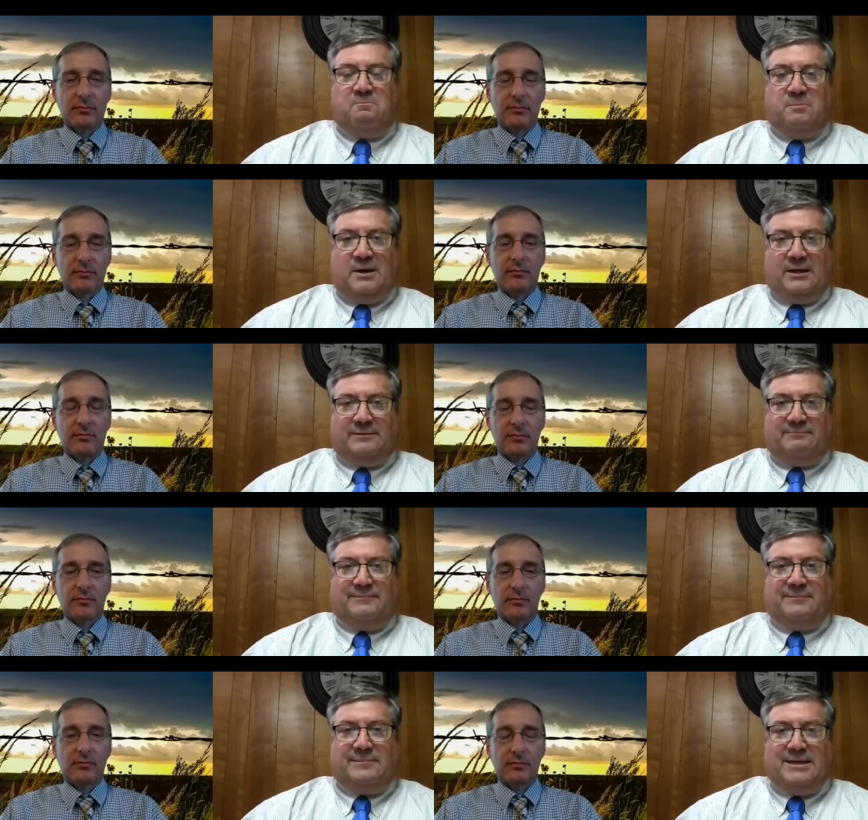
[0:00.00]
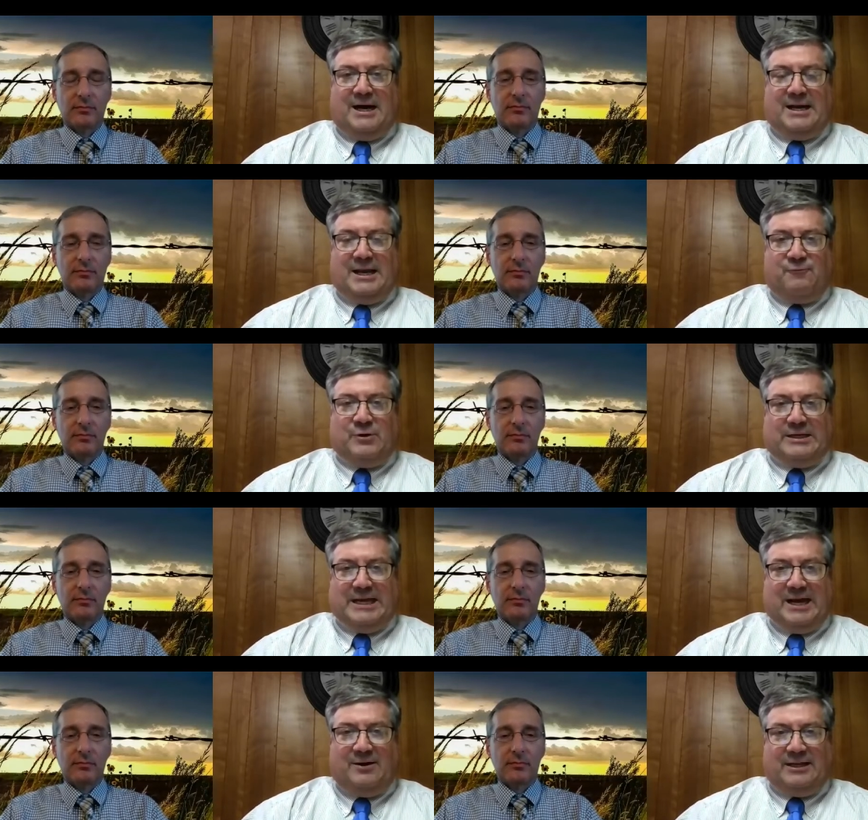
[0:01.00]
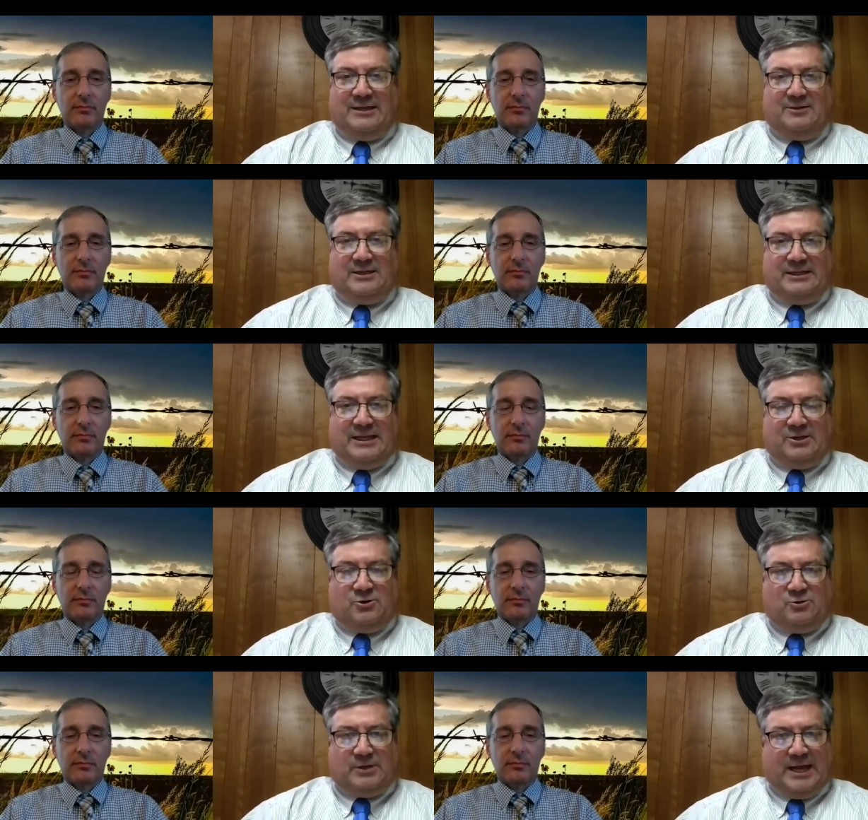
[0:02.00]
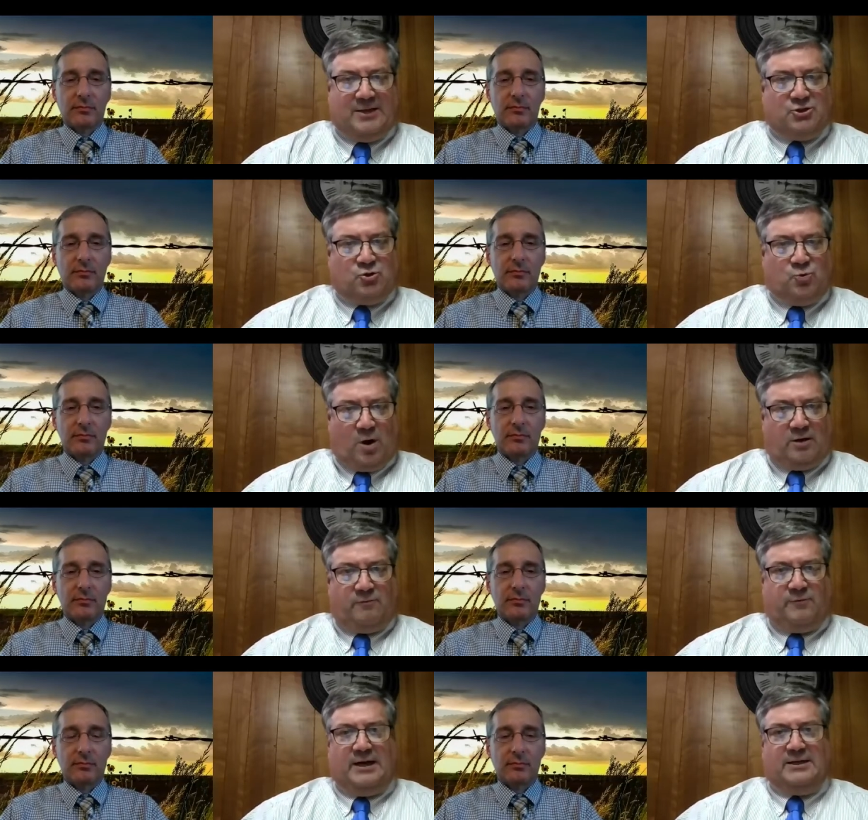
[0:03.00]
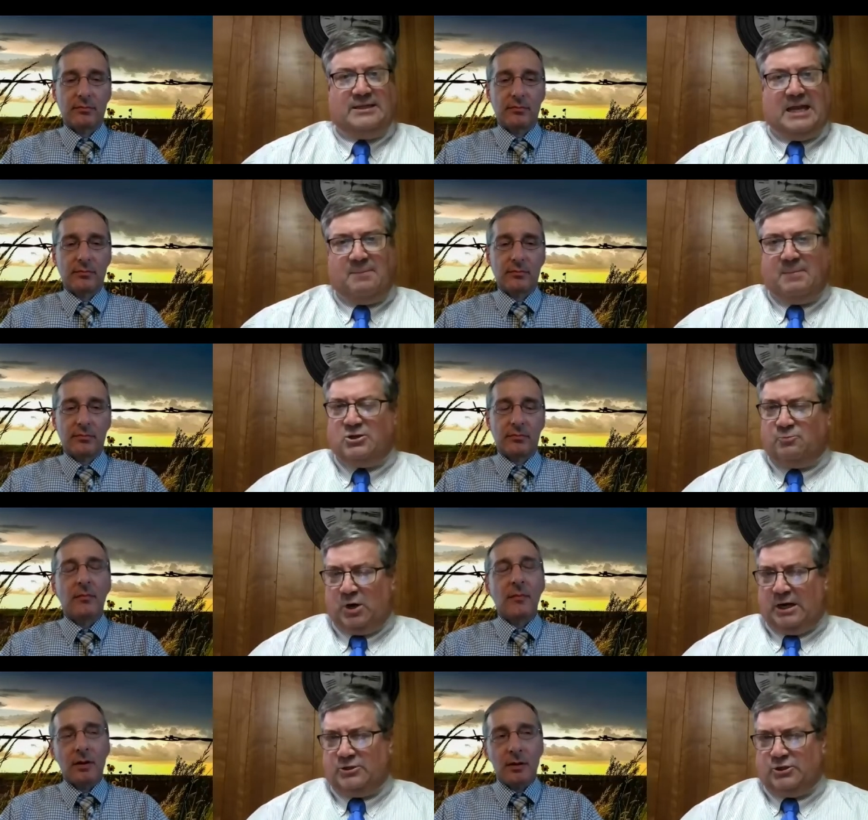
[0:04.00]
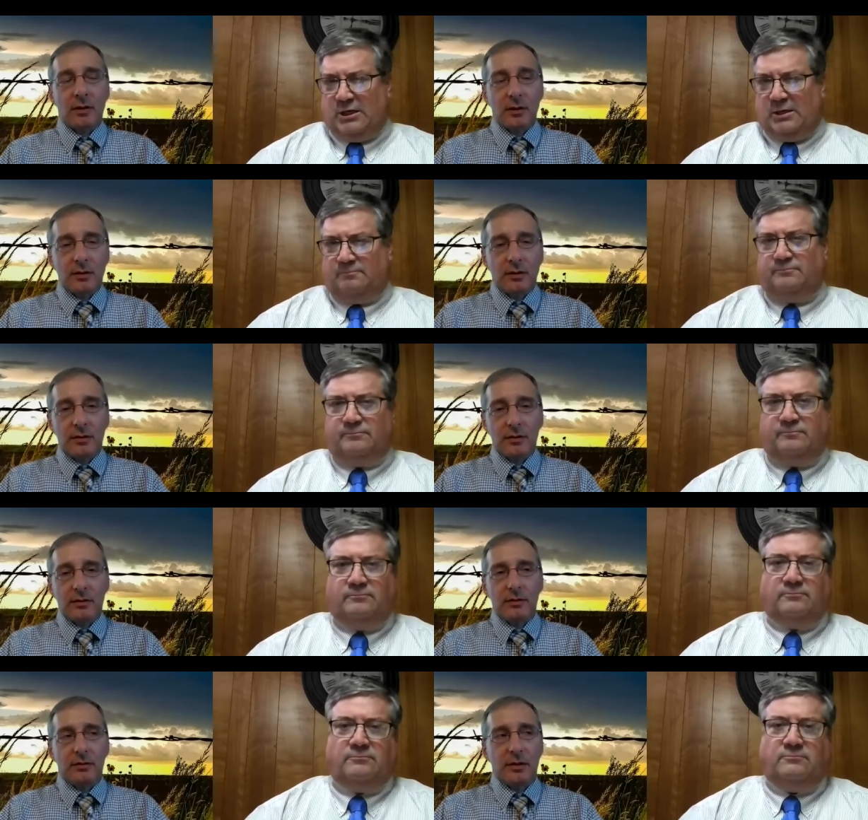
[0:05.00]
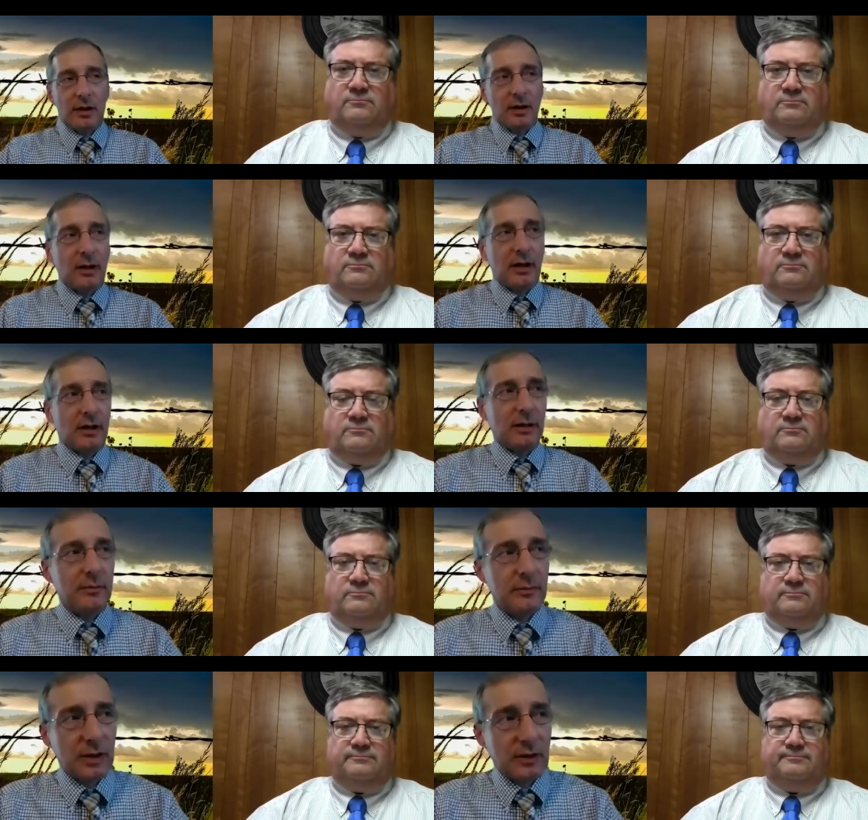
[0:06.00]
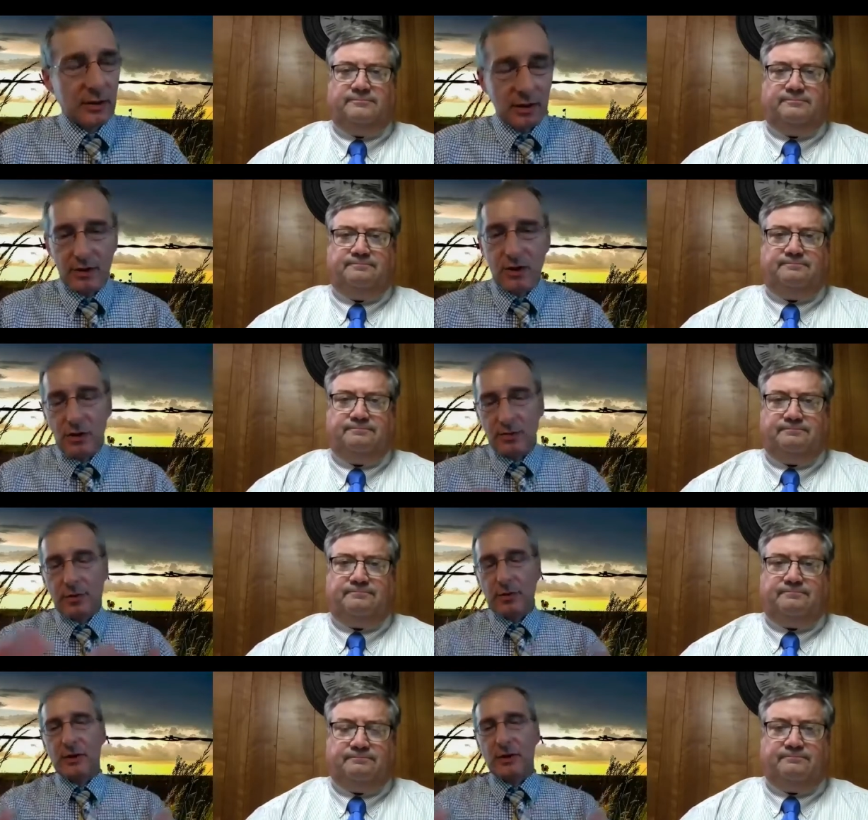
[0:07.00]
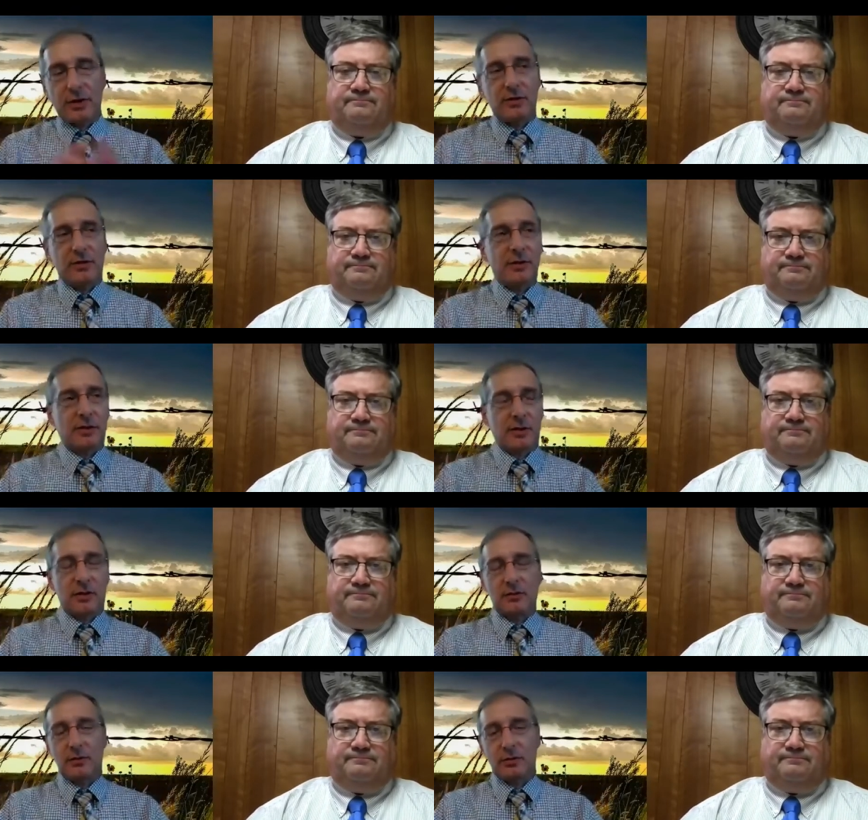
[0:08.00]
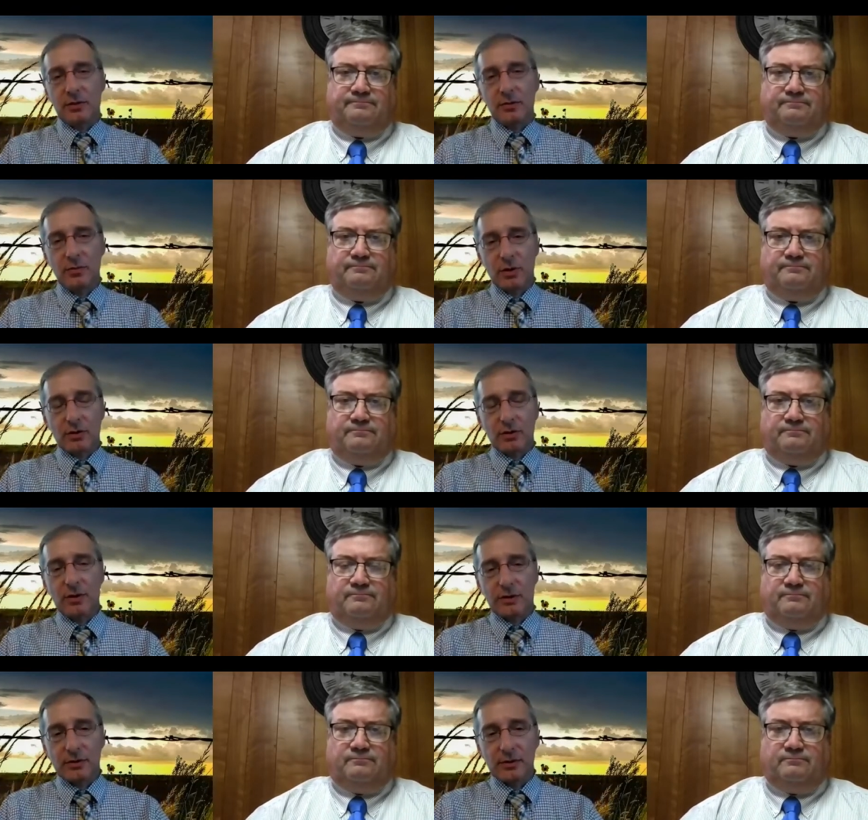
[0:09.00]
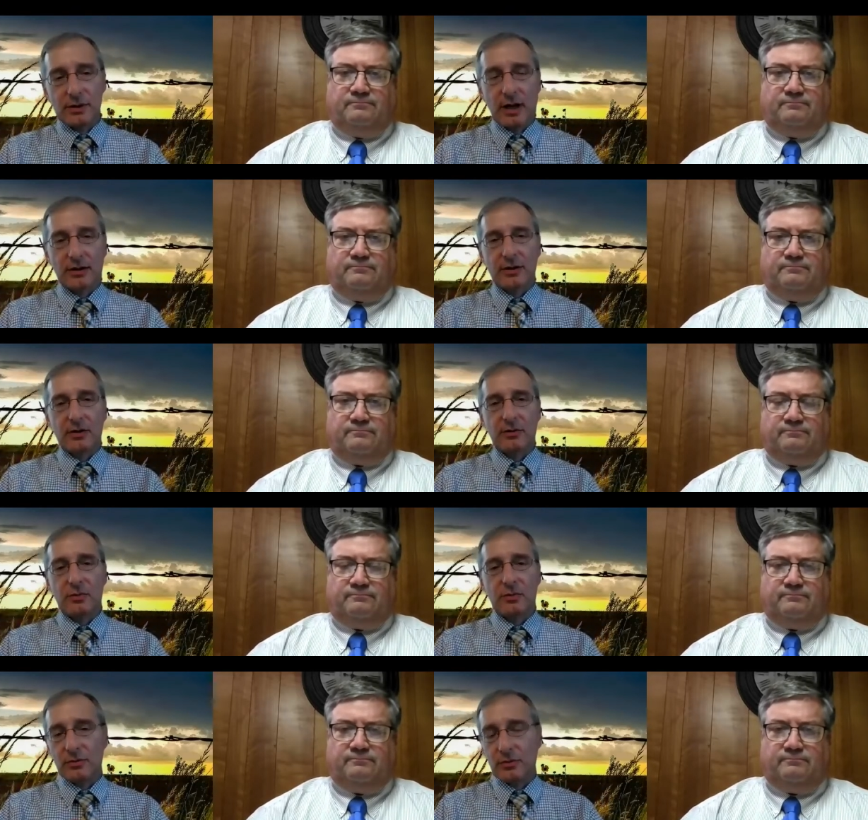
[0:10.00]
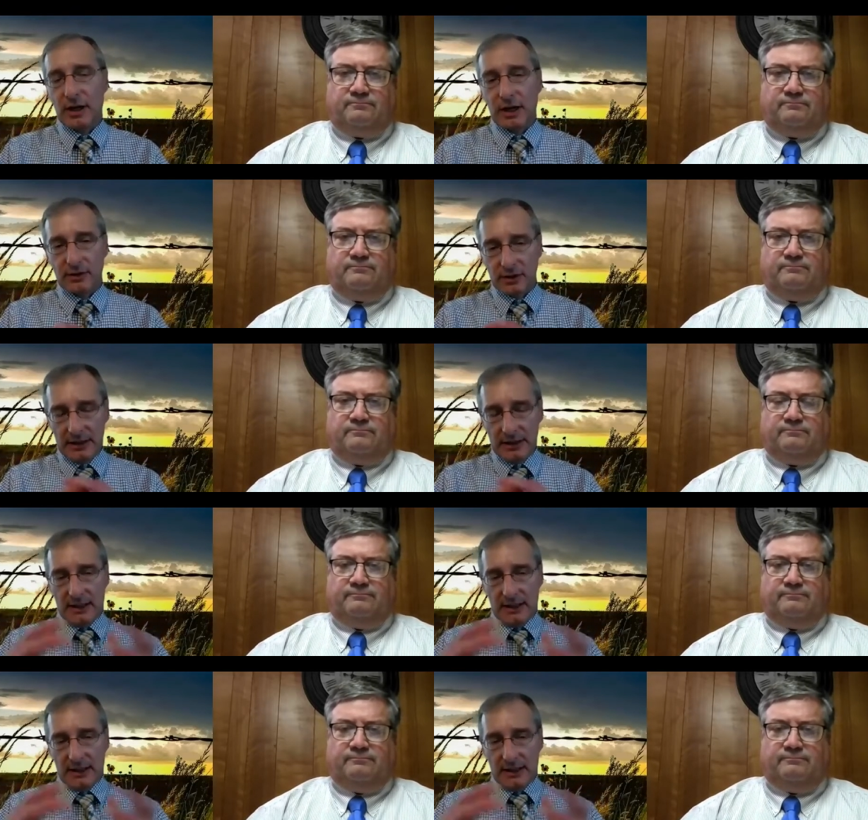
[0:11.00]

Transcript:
Speaker 1: but not every county in Kansas qualifies, and that may surprise some.
Speaker 2: Yeah, um, th- there are two provisions that we work with in the tax code when we have a,